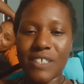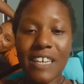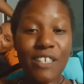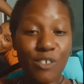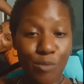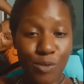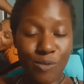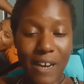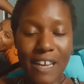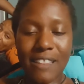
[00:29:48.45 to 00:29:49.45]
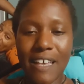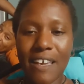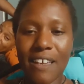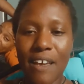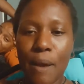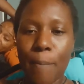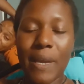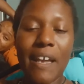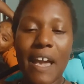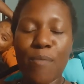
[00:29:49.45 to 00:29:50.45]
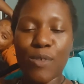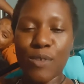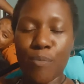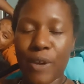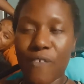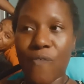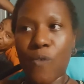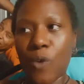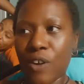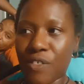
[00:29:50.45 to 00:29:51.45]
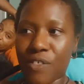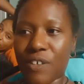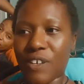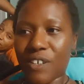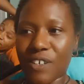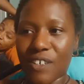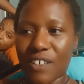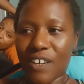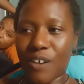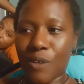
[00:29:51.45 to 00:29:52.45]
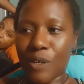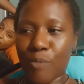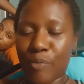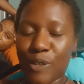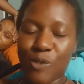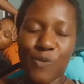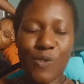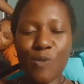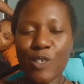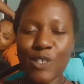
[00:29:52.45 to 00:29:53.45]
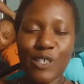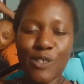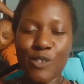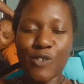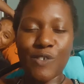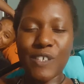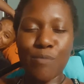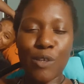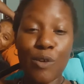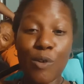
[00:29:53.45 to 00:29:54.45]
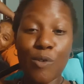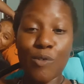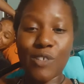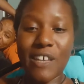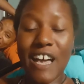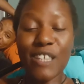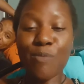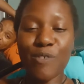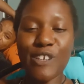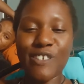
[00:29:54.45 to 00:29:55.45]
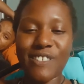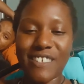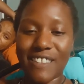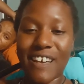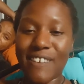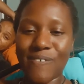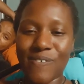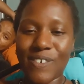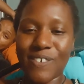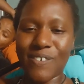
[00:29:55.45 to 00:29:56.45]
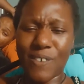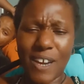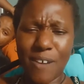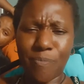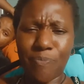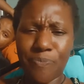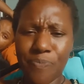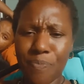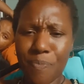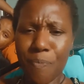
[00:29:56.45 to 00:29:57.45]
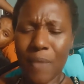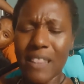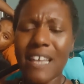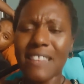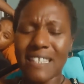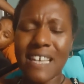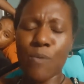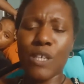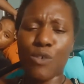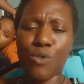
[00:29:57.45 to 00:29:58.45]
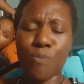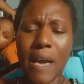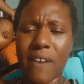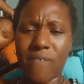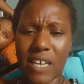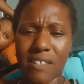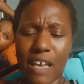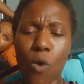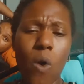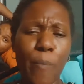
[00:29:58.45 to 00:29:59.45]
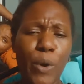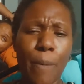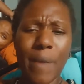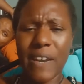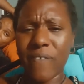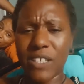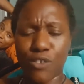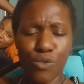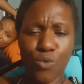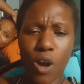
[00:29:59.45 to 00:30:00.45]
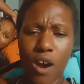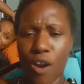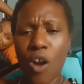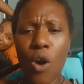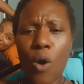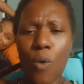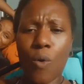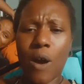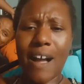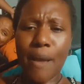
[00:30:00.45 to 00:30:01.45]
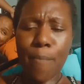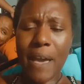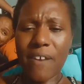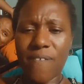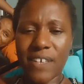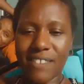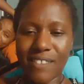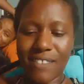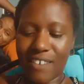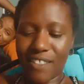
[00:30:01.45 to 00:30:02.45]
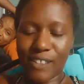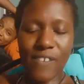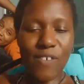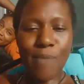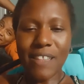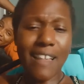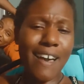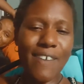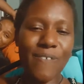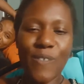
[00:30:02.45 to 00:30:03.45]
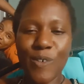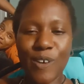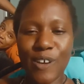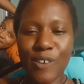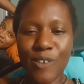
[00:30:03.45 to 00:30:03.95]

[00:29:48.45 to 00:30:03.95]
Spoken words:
tangible, right? Like being able to bring forth or bring to fruition your dreams and goals and aspirations in life, right? Like that's how we use manifest. Like, oh, I'm going to manifest this new car, or I manifested the love of my life, or